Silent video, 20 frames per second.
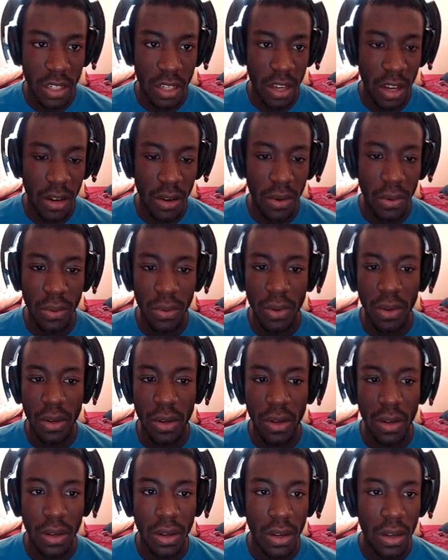go.
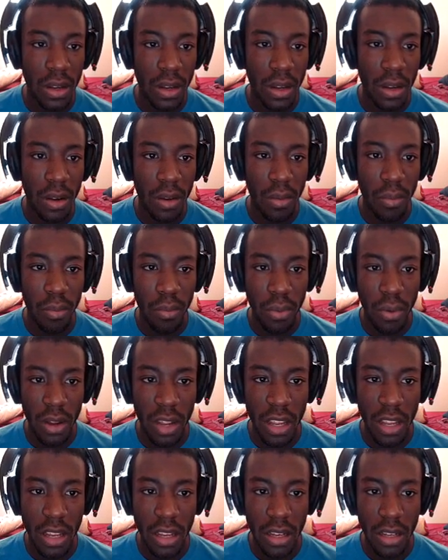
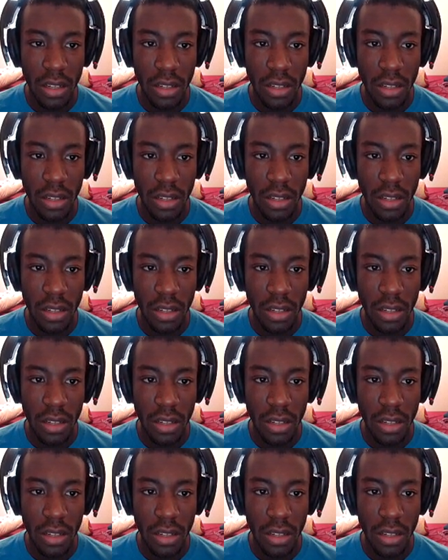Boing.